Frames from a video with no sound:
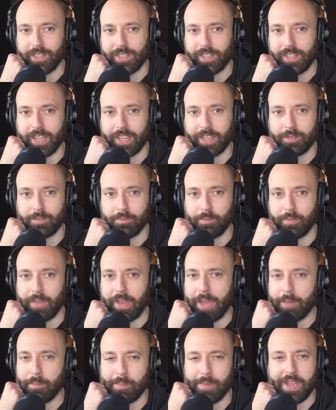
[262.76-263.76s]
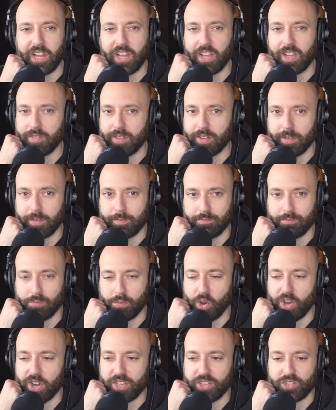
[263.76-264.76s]
Like middle of a
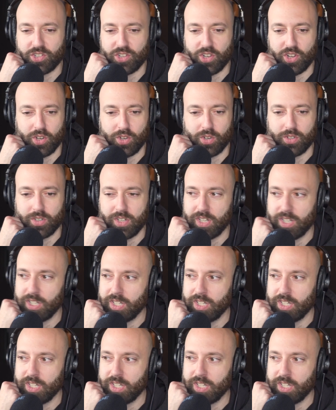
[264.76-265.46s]
morning show,